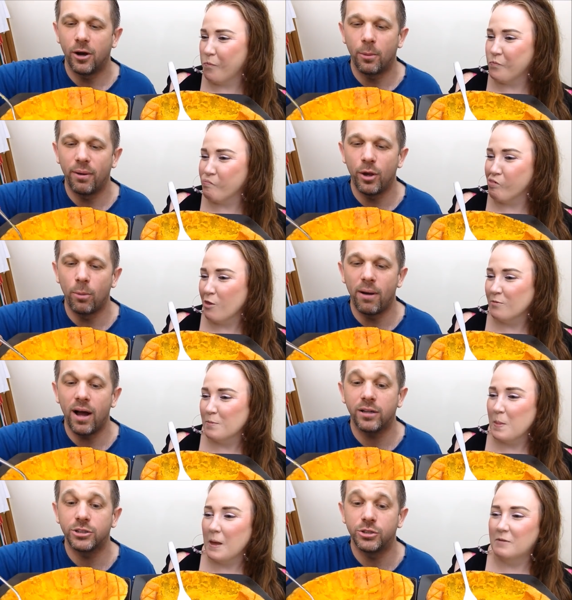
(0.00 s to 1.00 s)
Speaker 1: Our P.O.
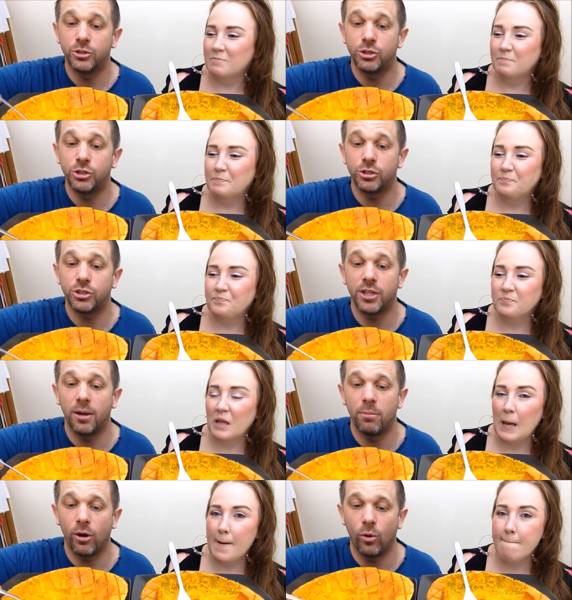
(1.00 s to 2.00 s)
box is just
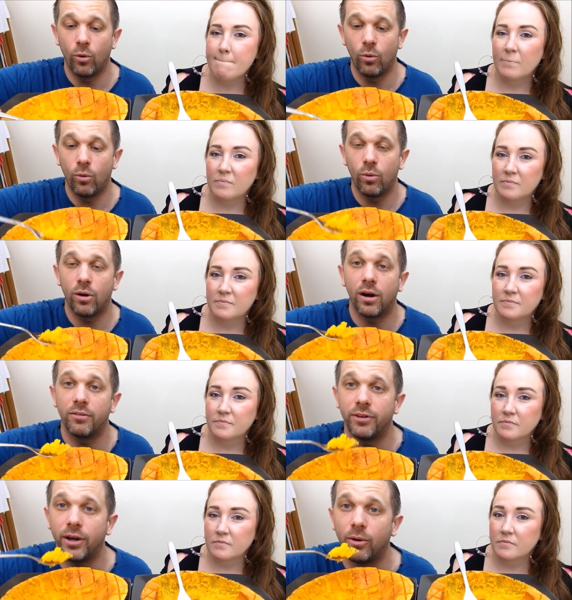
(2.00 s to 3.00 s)
down below
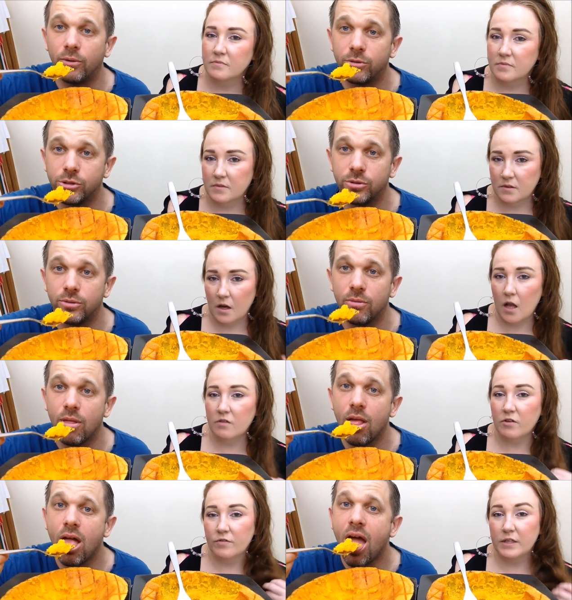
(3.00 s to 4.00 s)
our videos.
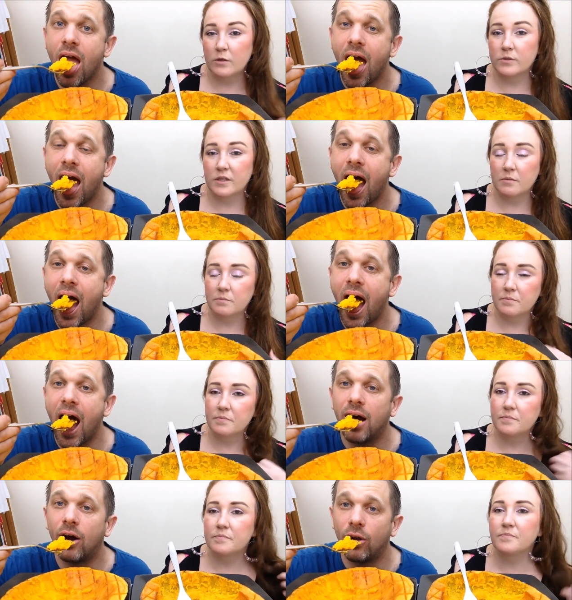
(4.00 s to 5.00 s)
Speaker 2: All of our videos,
Speaker 1: yeah.
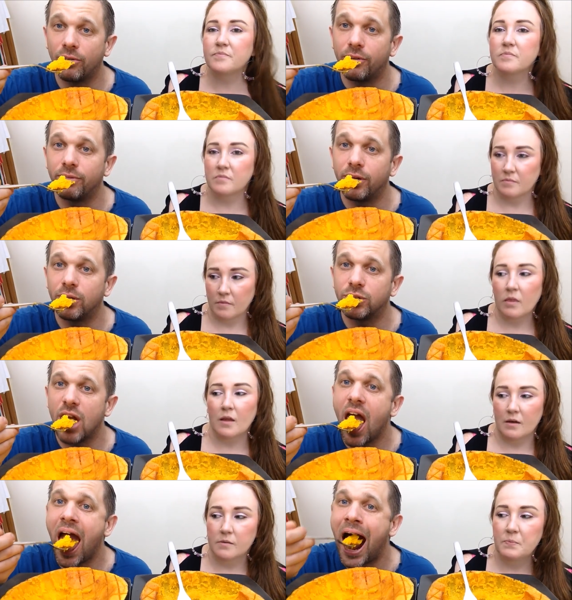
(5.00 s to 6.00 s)
All of our
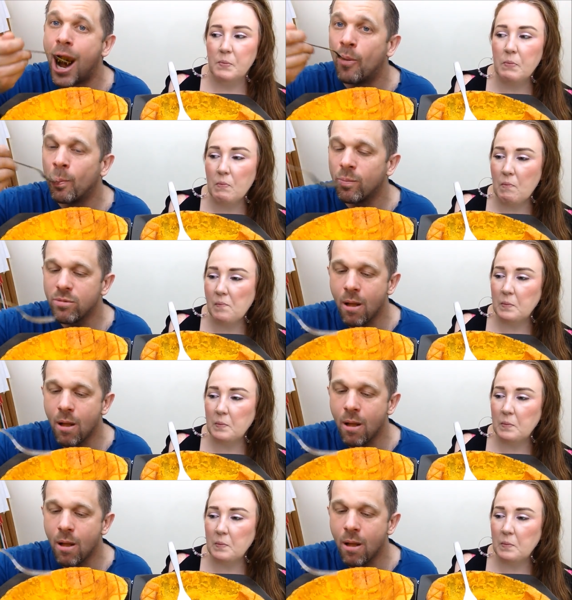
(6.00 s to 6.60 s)
videos.